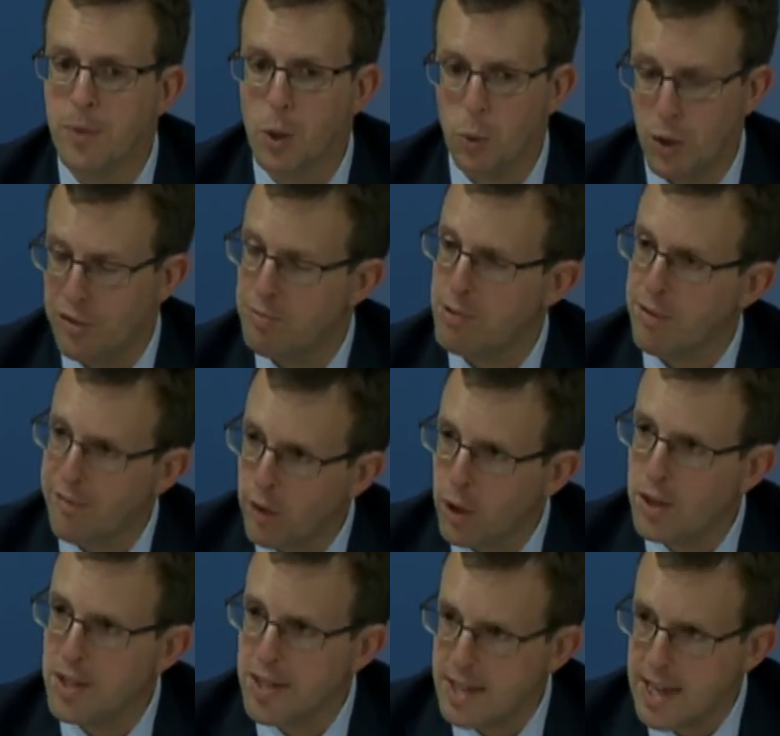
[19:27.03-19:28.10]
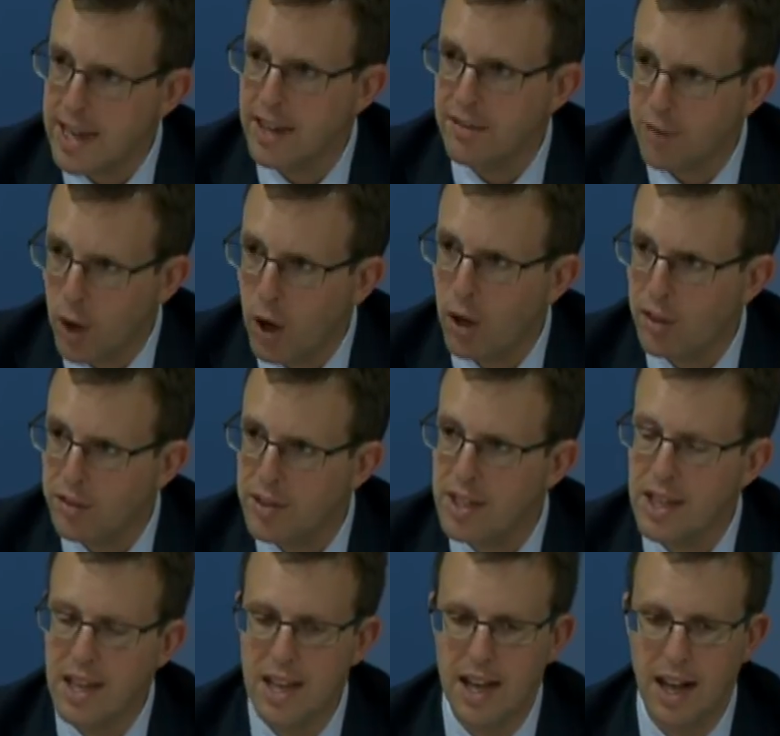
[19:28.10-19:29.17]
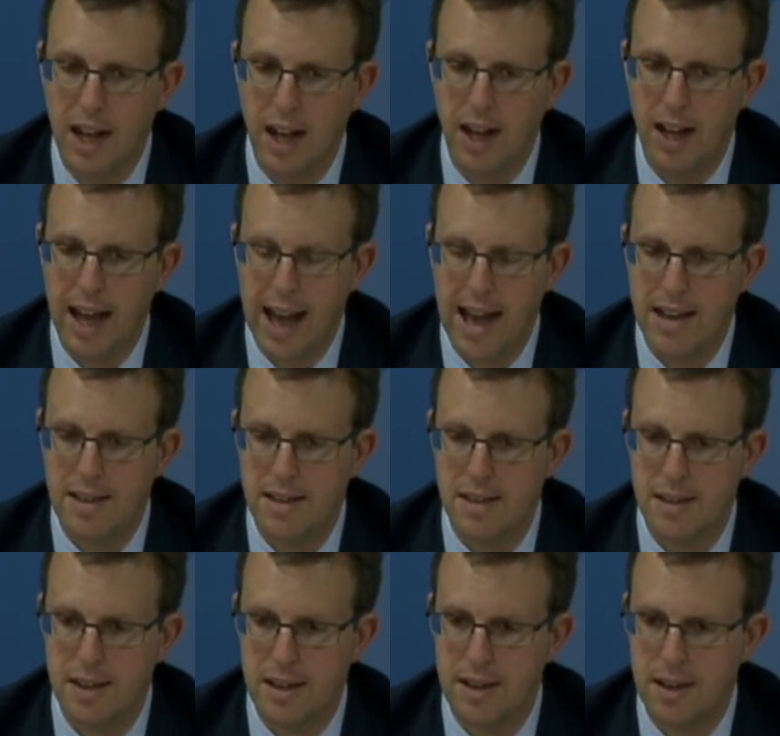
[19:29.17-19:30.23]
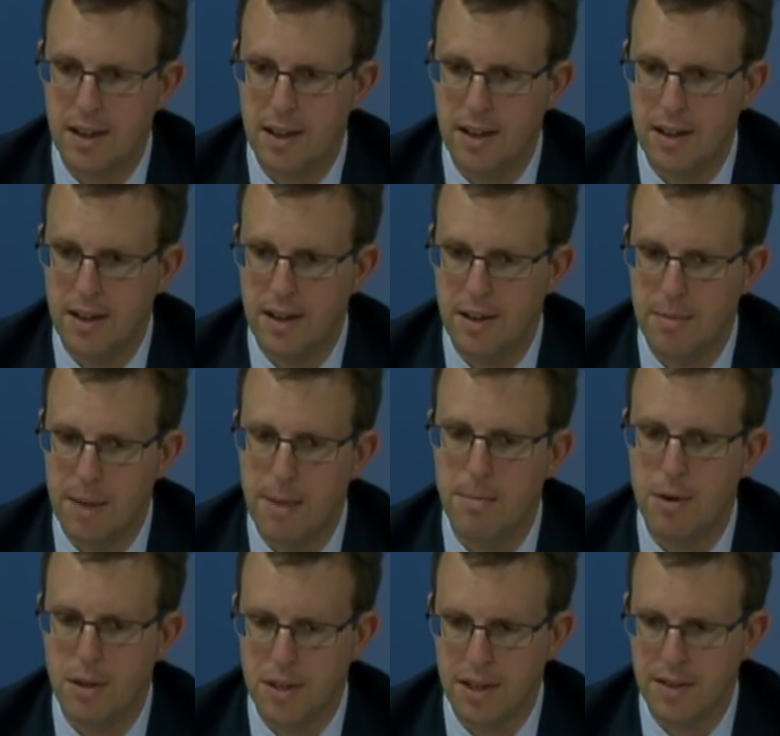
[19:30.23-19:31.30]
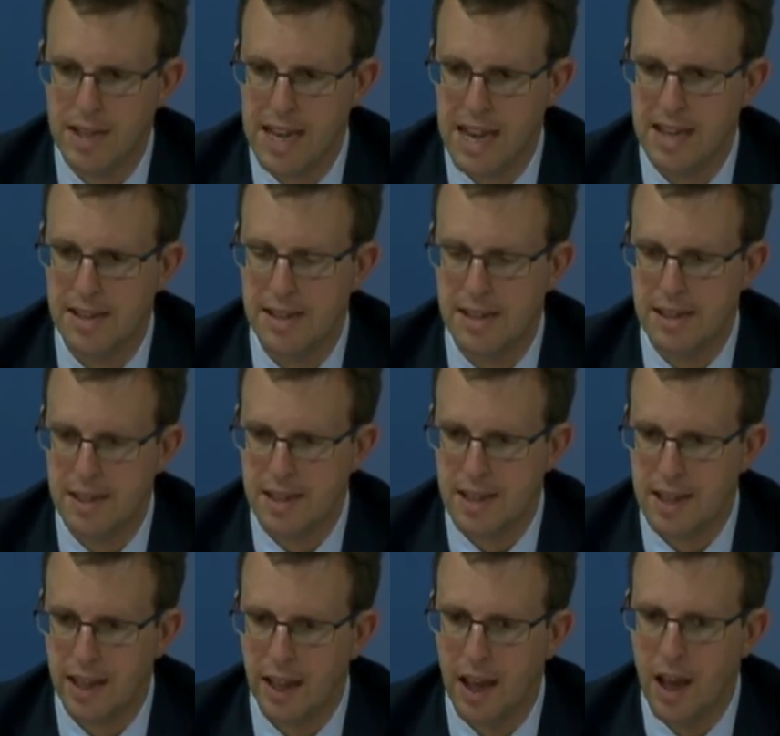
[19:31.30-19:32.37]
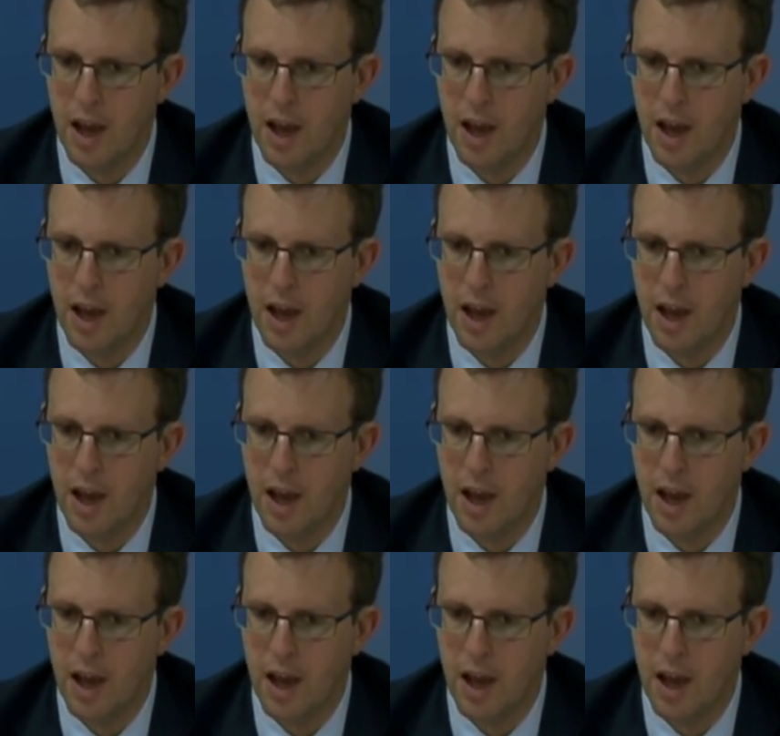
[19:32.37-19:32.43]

would have preferred to stay involved uh, as uh, uh, members of the ISTC.